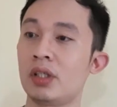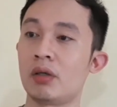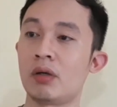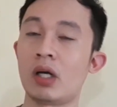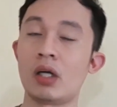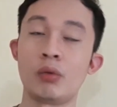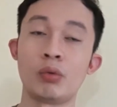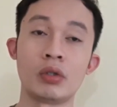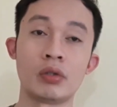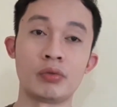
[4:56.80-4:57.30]

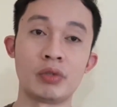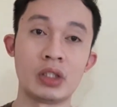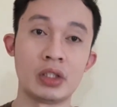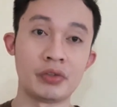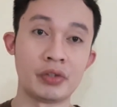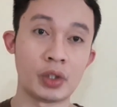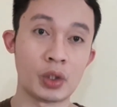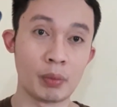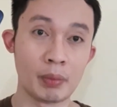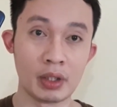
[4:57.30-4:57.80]
I will really
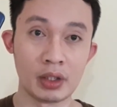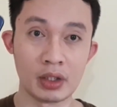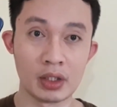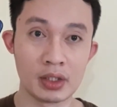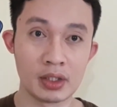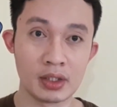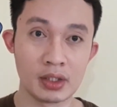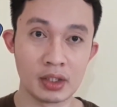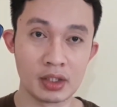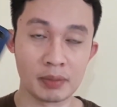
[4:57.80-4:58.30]
recommend
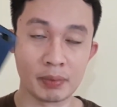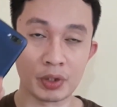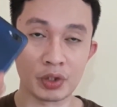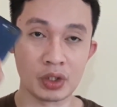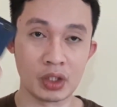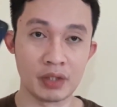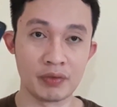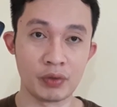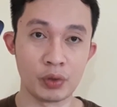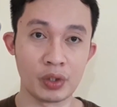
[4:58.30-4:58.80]
this,
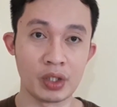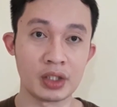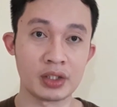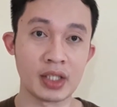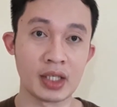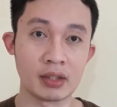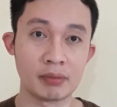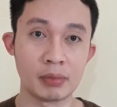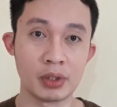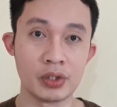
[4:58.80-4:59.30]
especially if you're in a
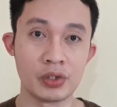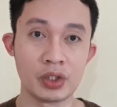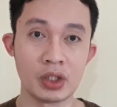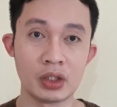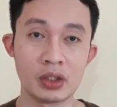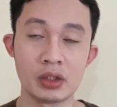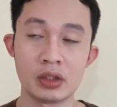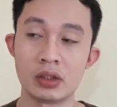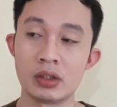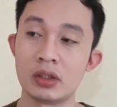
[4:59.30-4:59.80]
tight budget.
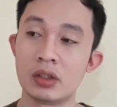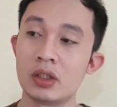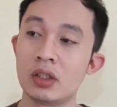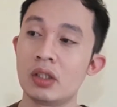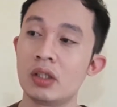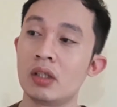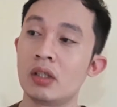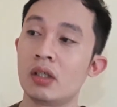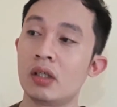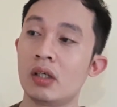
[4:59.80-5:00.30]

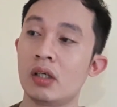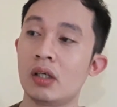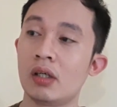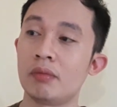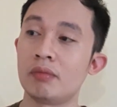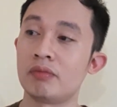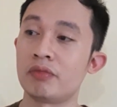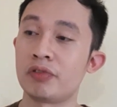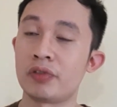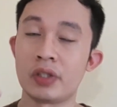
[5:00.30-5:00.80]

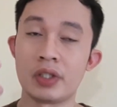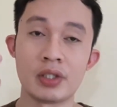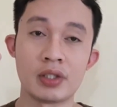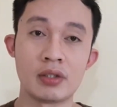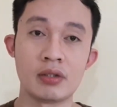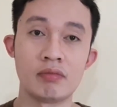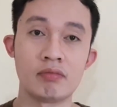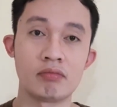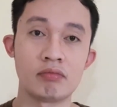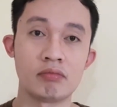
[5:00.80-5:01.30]
First,
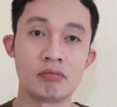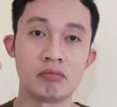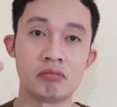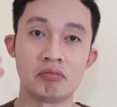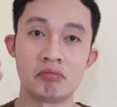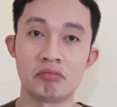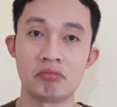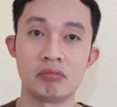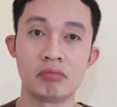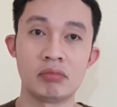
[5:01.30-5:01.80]

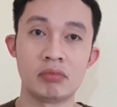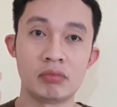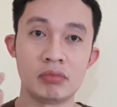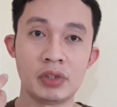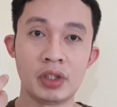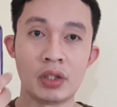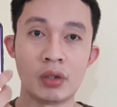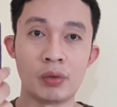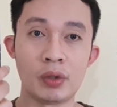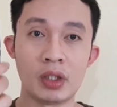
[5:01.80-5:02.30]

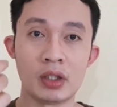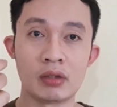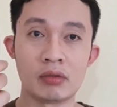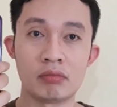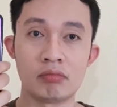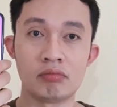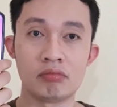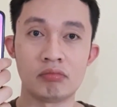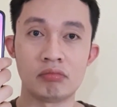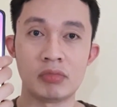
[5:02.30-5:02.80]
you know,
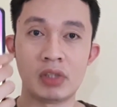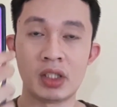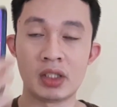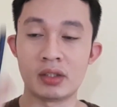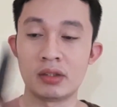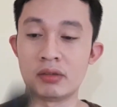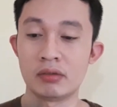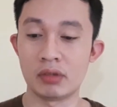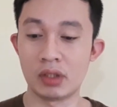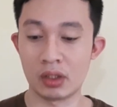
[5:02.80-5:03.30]

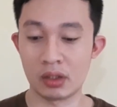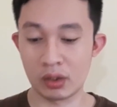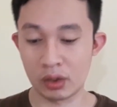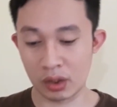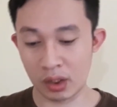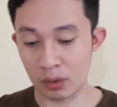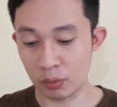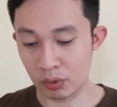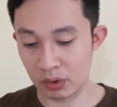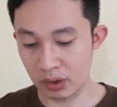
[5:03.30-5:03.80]

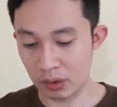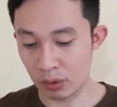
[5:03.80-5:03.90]
it will